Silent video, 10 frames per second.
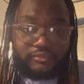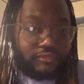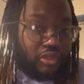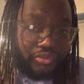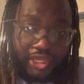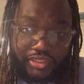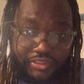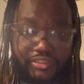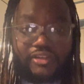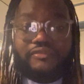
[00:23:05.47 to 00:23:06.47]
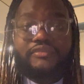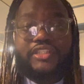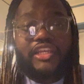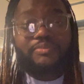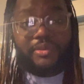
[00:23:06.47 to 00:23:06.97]
Don't change yourself,
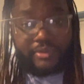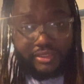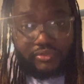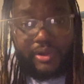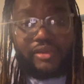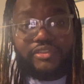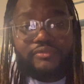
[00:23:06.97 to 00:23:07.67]
change the people that's around